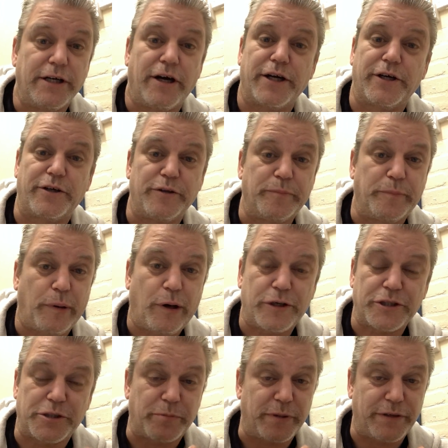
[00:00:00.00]
I couldn't
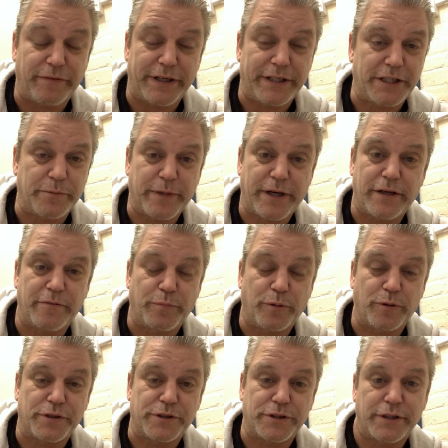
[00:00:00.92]
possibly read the amount of
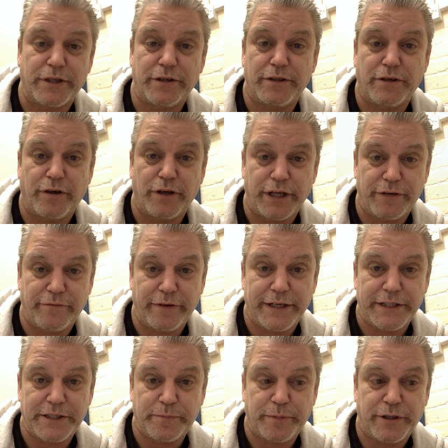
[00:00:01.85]
books that Ollie
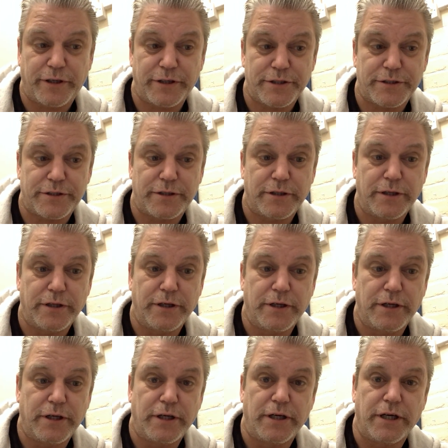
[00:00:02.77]
reads because
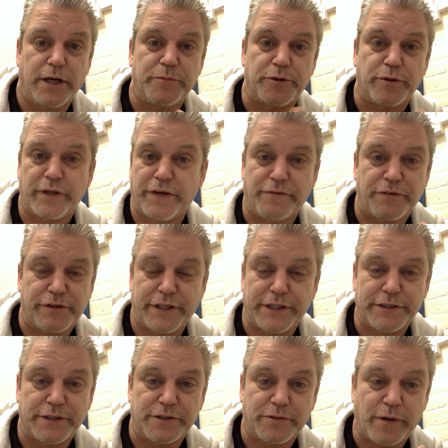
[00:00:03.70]
I'm doing other
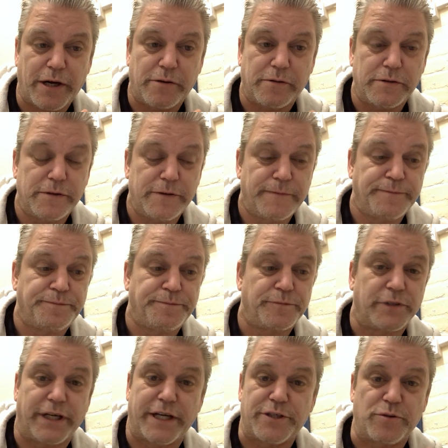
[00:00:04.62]
things as well.
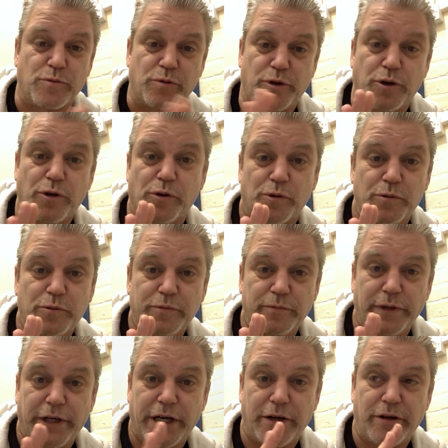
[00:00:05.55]
And it's all cool,
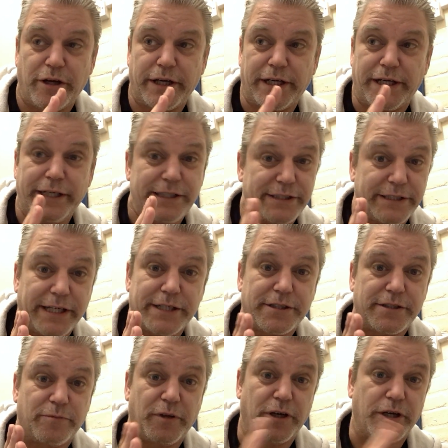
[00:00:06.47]
you know, like he
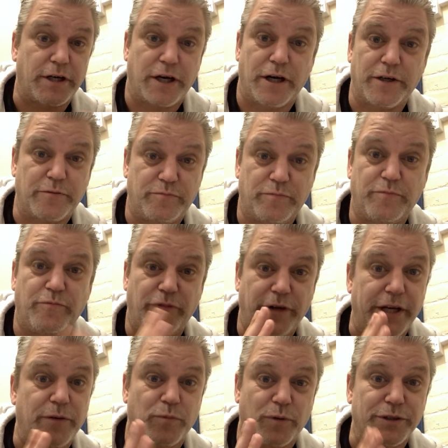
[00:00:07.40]
says, and like I
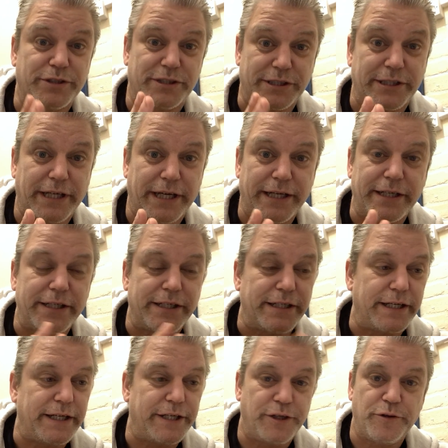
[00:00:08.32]
really want to say,
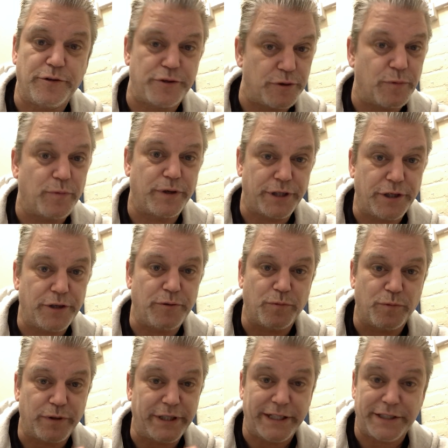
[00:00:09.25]
you do what you
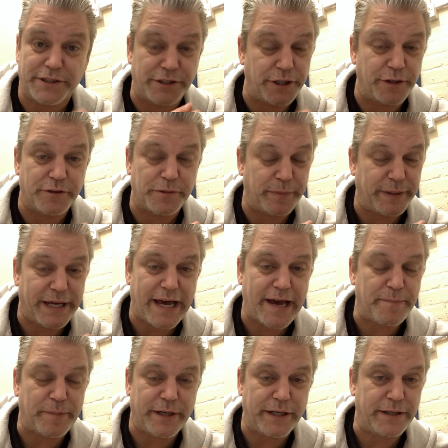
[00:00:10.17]
will need to do to be
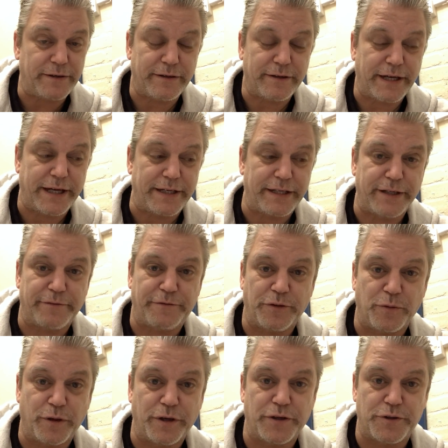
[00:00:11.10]
happy. And if
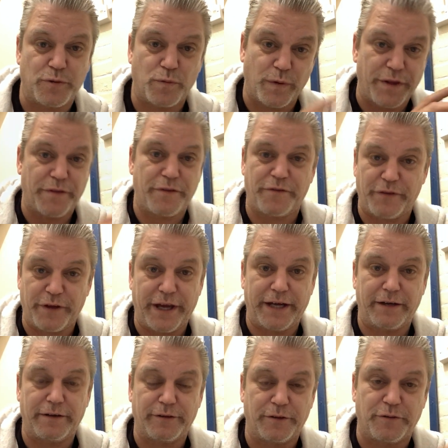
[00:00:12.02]
you want to do one
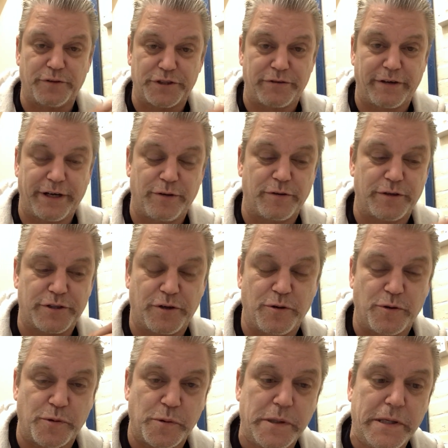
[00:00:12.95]
thing and concentrate on it, that's
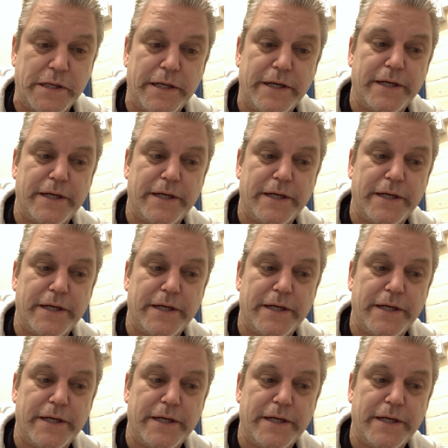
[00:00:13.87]
cool.